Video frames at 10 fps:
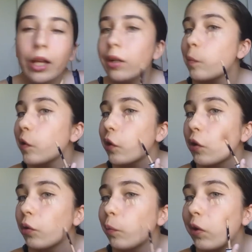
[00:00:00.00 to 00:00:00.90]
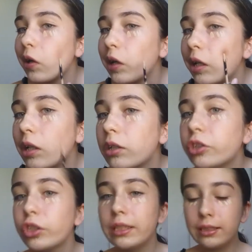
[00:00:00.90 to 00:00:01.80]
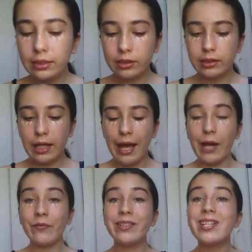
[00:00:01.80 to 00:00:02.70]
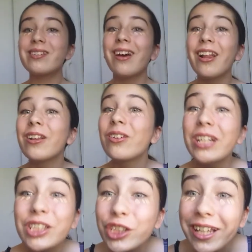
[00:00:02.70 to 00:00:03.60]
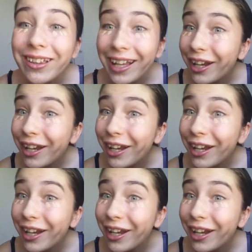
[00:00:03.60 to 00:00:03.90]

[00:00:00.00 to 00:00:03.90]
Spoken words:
and a bit on my cheeks, because I have discoloration